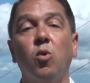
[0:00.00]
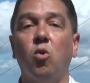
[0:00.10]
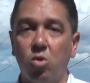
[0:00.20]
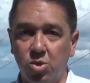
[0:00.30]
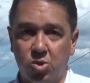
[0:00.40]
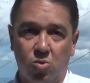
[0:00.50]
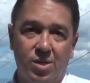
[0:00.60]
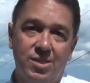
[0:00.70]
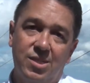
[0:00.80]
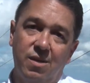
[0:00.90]
but
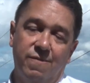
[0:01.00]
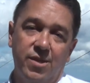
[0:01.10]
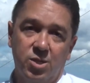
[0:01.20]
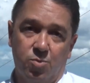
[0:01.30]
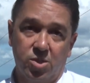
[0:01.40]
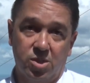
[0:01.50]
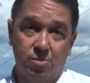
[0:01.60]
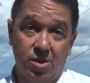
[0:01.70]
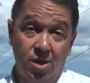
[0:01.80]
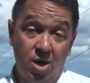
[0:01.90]
also as safely as
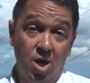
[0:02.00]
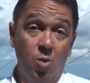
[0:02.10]
possible.